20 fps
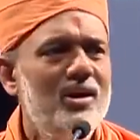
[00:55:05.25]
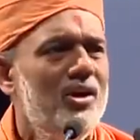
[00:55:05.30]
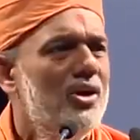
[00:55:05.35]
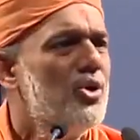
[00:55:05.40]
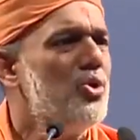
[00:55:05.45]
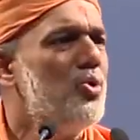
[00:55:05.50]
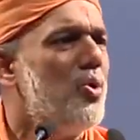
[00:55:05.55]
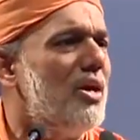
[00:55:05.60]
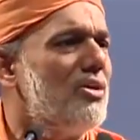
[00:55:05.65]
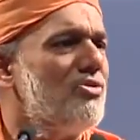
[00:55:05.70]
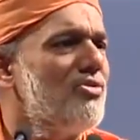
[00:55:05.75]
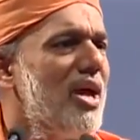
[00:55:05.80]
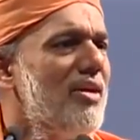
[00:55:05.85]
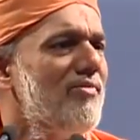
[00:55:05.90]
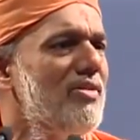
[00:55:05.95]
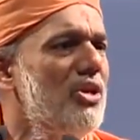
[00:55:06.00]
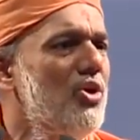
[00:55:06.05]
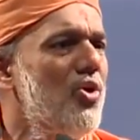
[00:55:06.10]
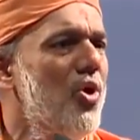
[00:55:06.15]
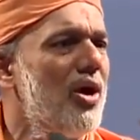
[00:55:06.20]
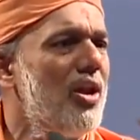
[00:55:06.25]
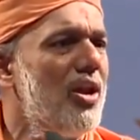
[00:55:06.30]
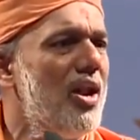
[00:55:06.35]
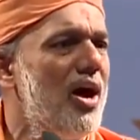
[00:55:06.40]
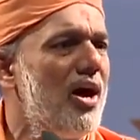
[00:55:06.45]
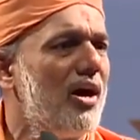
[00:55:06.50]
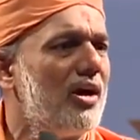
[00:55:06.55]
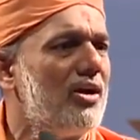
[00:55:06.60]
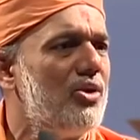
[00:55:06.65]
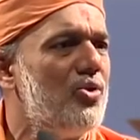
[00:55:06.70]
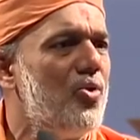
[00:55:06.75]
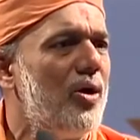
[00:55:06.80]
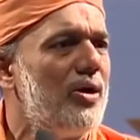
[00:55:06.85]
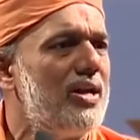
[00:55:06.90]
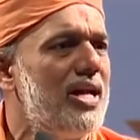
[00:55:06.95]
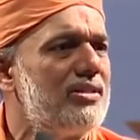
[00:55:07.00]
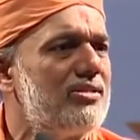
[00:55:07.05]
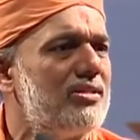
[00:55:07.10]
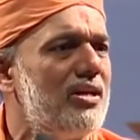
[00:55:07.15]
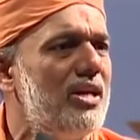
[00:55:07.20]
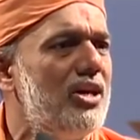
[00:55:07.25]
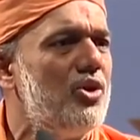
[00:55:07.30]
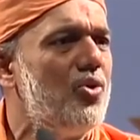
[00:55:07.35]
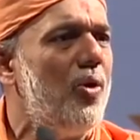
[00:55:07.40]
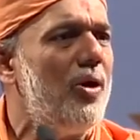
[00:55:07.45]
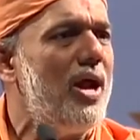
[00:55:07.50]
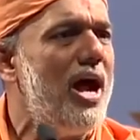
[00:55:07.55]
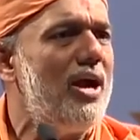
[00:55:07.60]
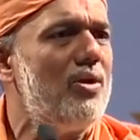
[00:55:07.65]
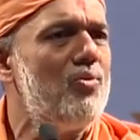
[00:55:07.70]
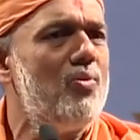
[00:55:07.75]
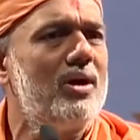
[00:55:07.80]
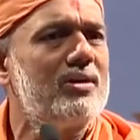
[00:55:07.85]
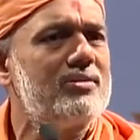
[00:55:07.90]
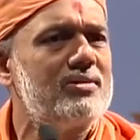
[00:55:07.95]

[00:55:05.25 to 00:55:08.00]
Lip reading: You are driving your luck, your destiny, your hard work.